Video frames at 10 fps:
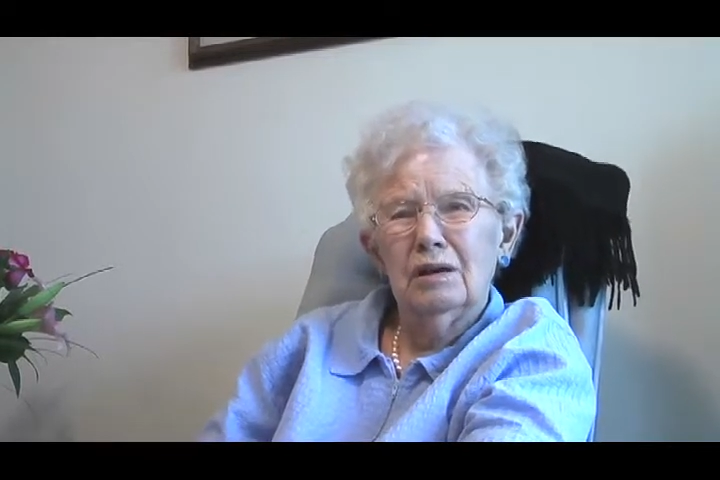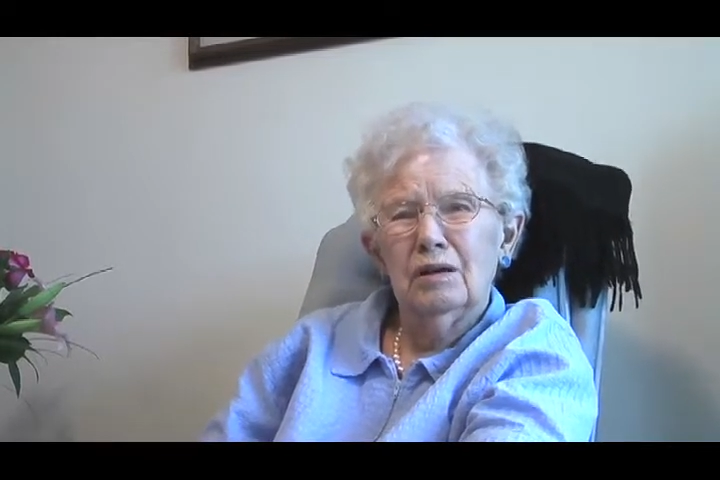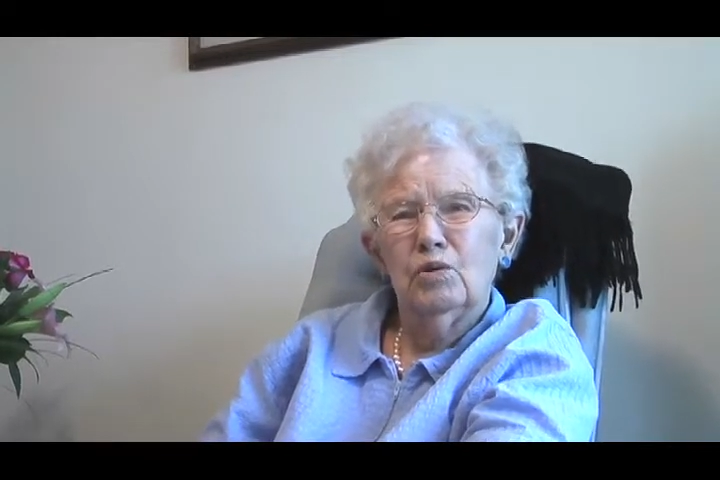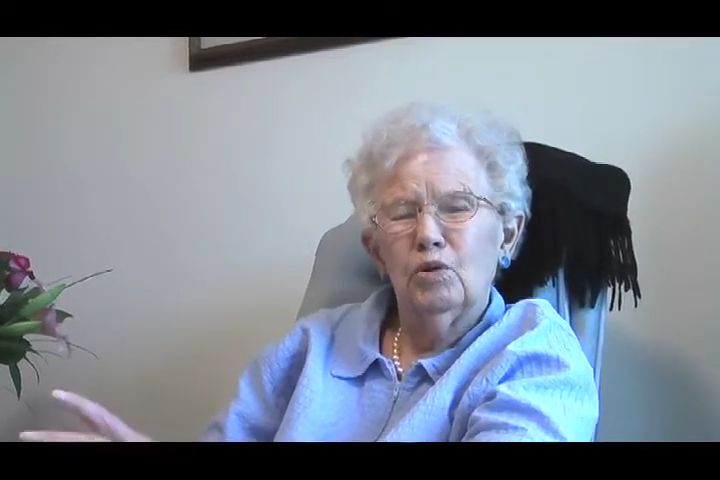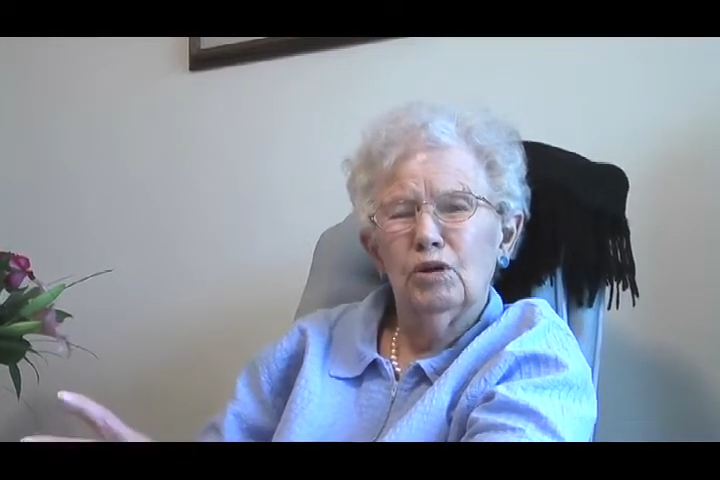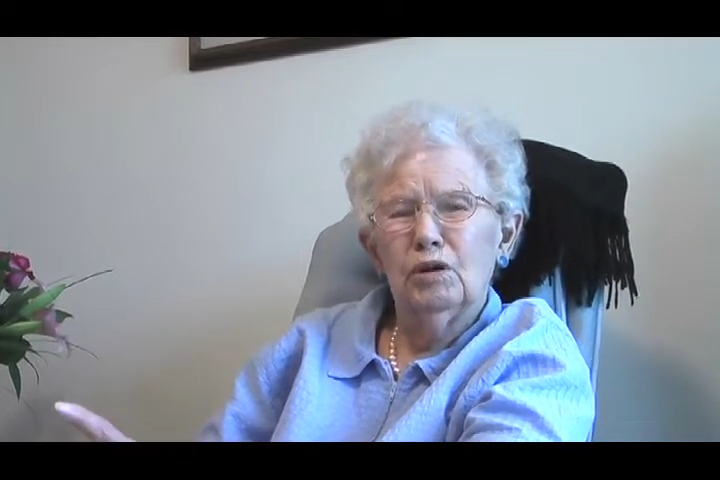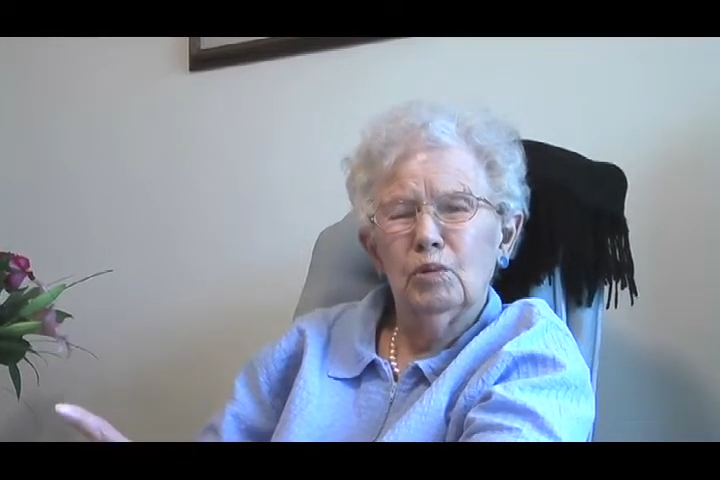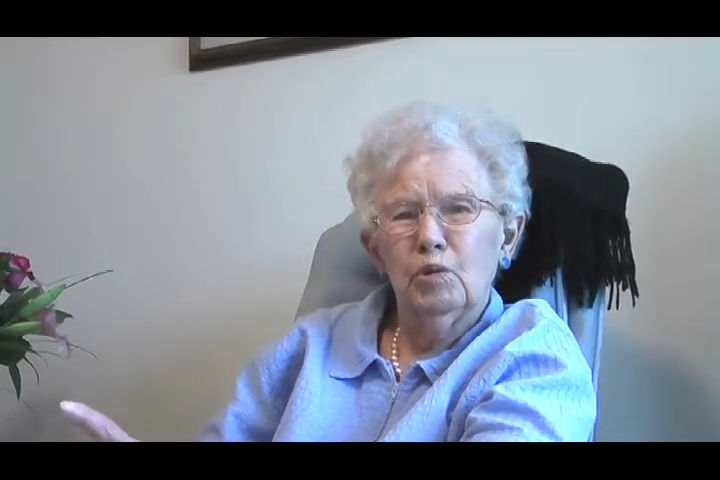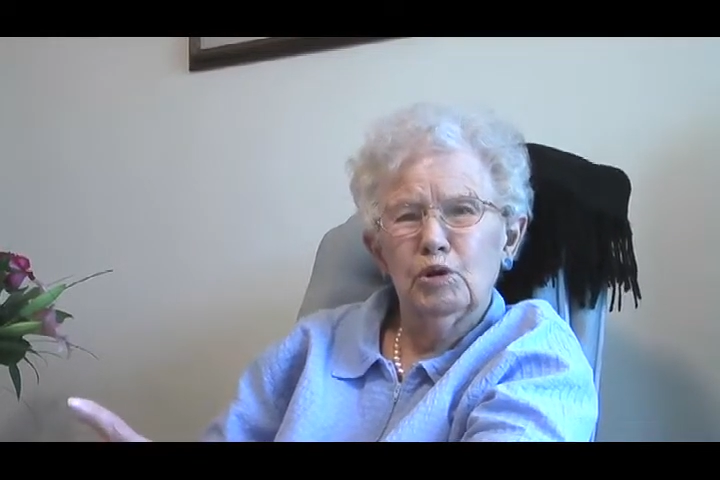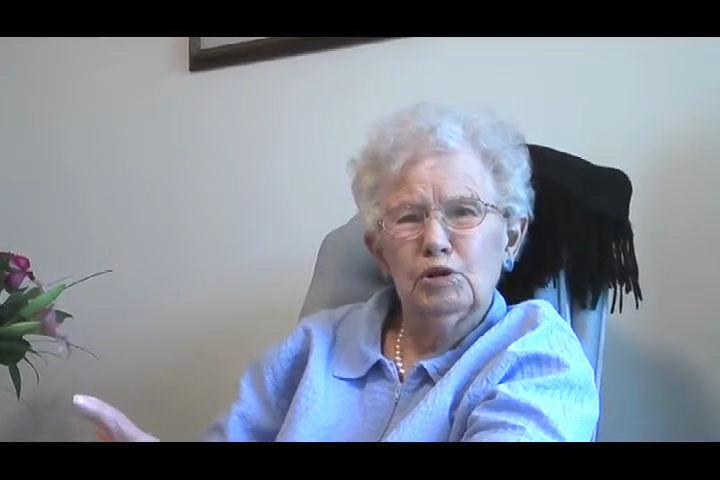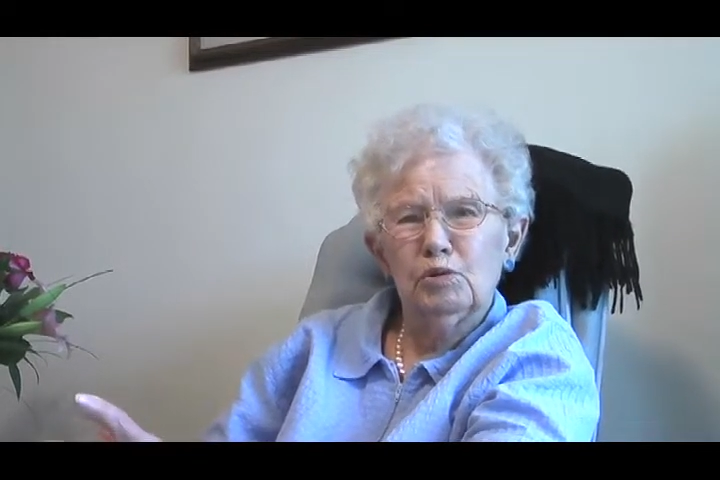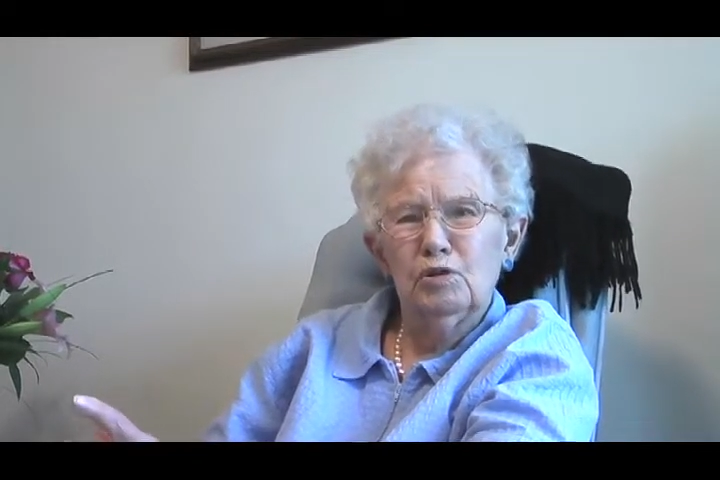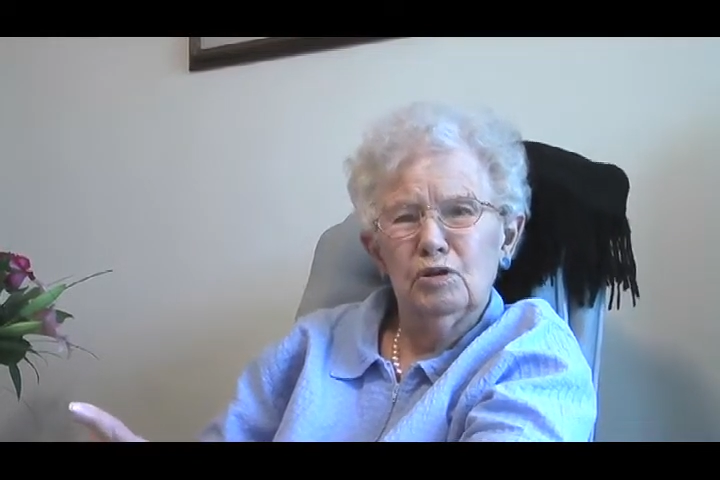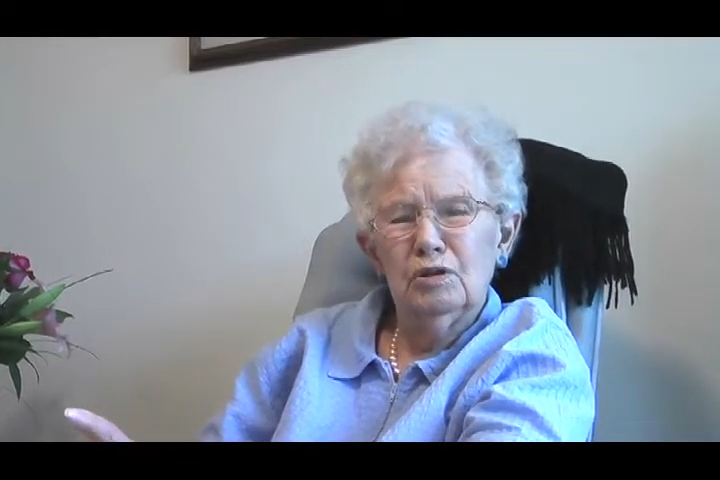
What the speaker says: going in the bush with,